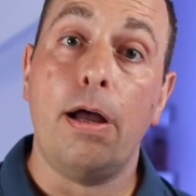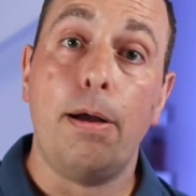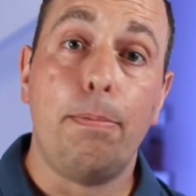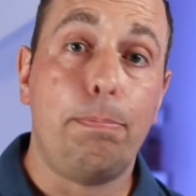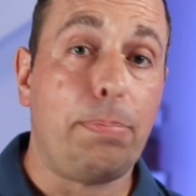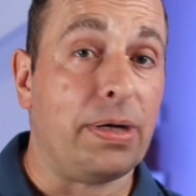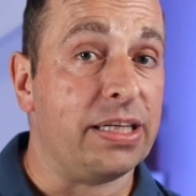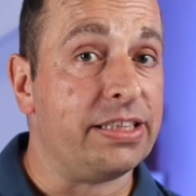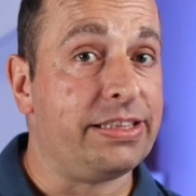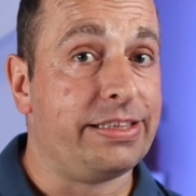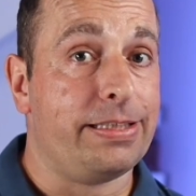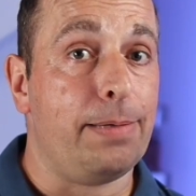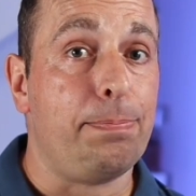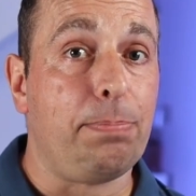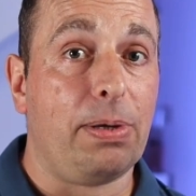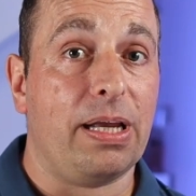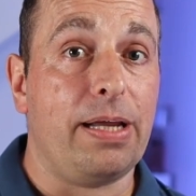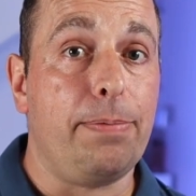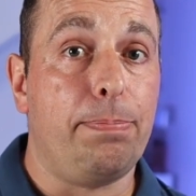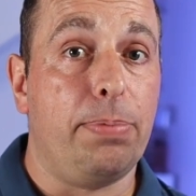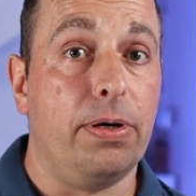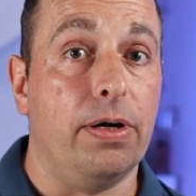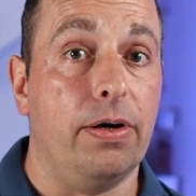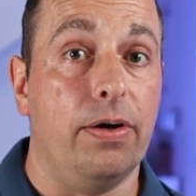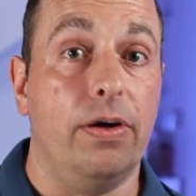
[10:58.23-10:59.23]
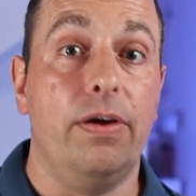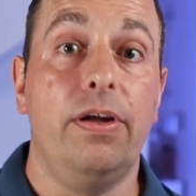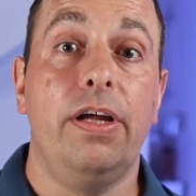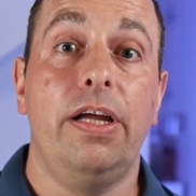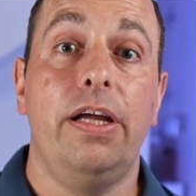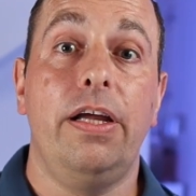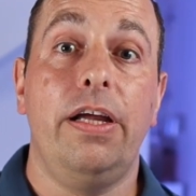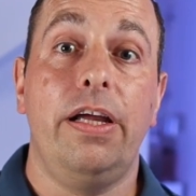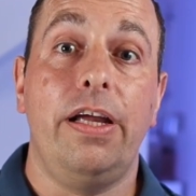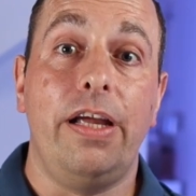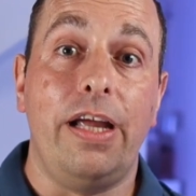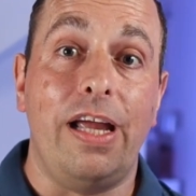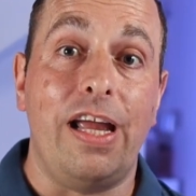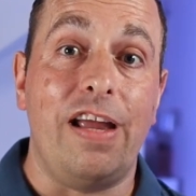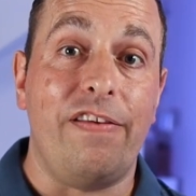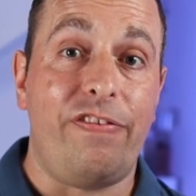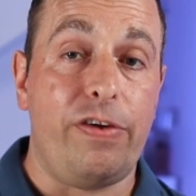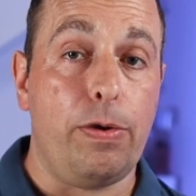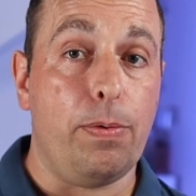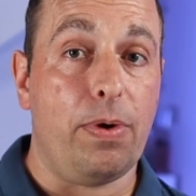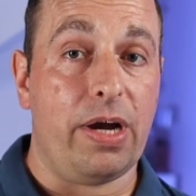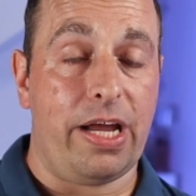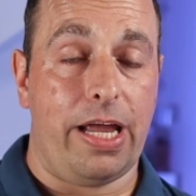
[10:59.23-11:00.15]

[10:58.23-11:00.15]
But simply put, if you are